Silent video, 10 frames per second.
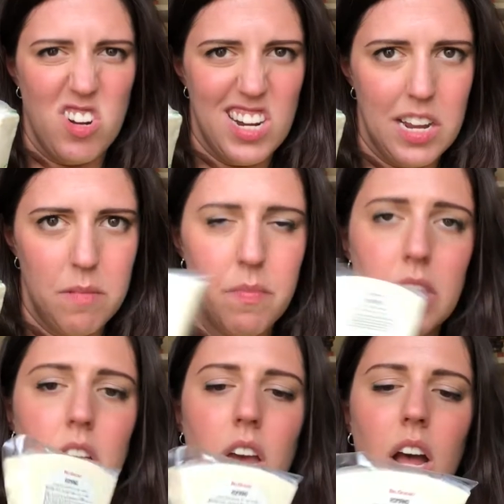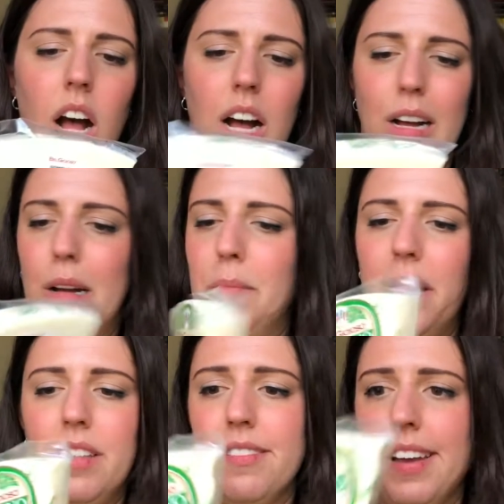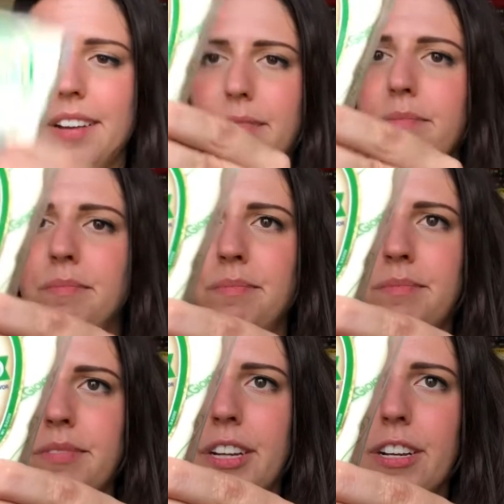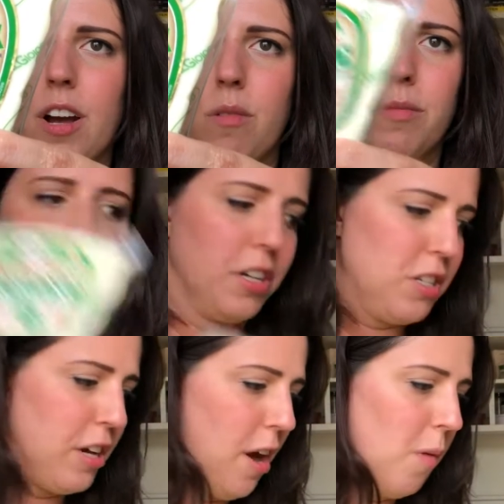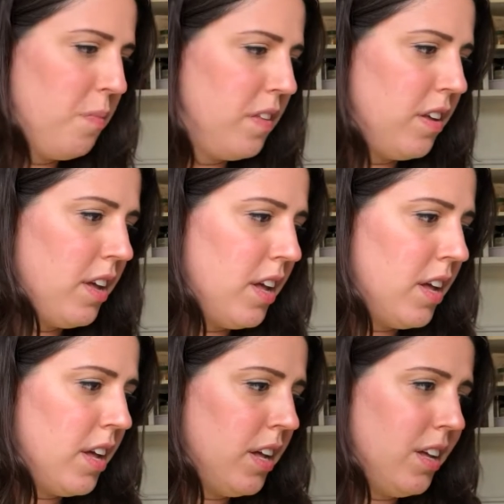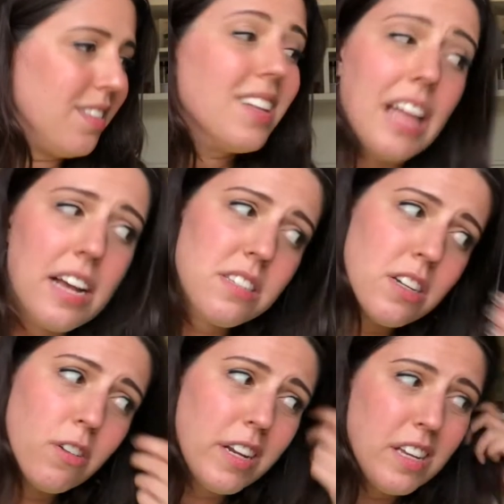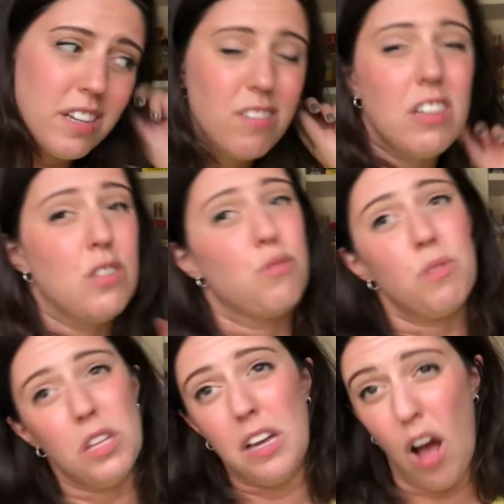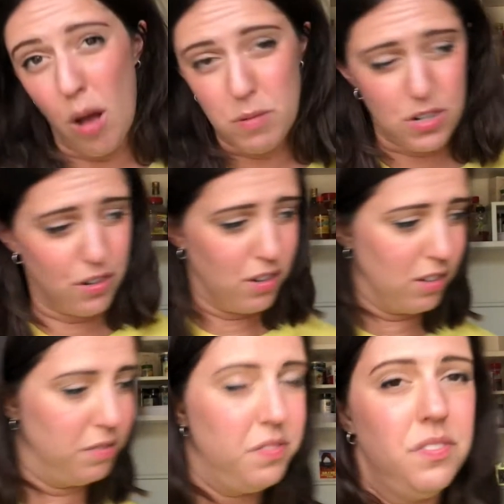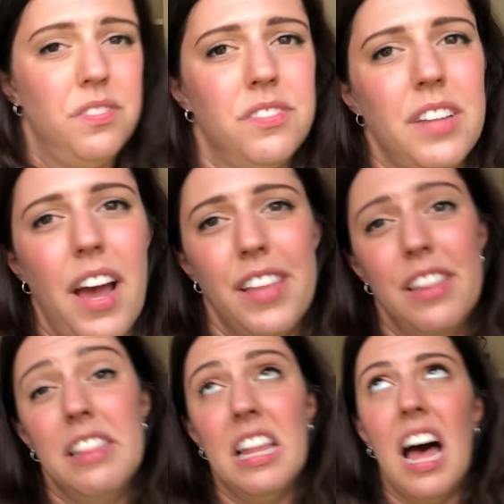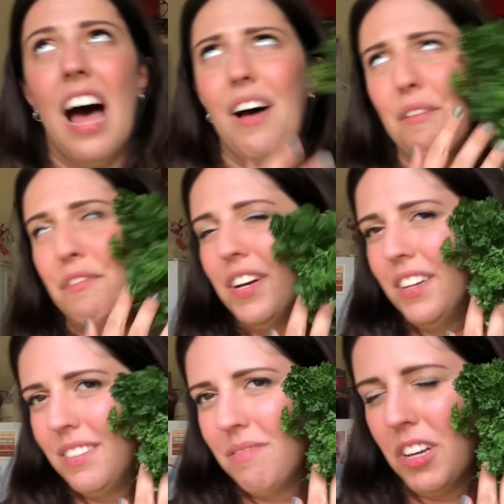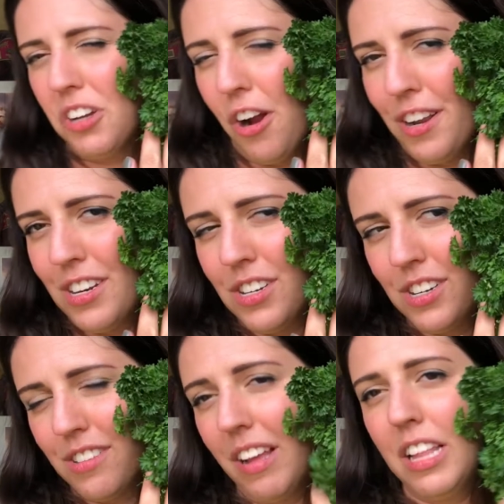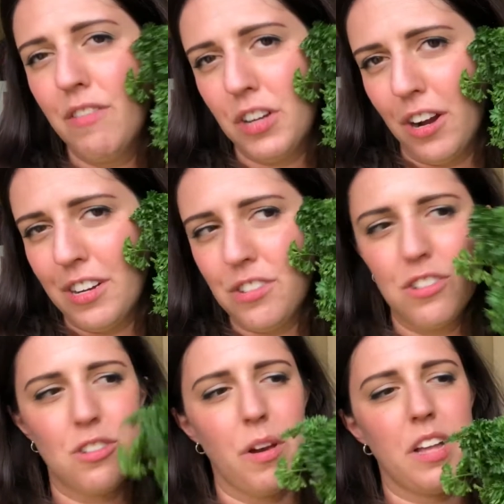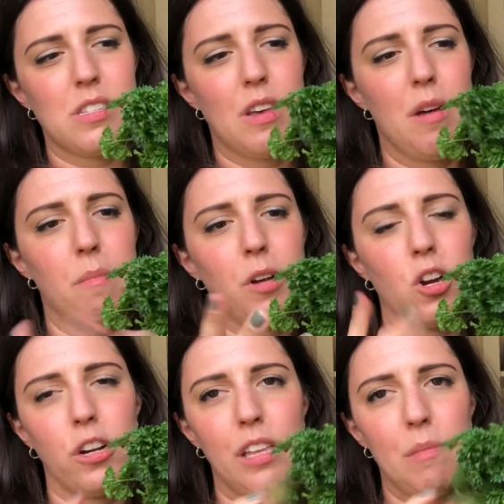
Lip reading: in it. And then there you go, you're good to go. The last ingredient, it's really optional. I love a garnish. So I got some curly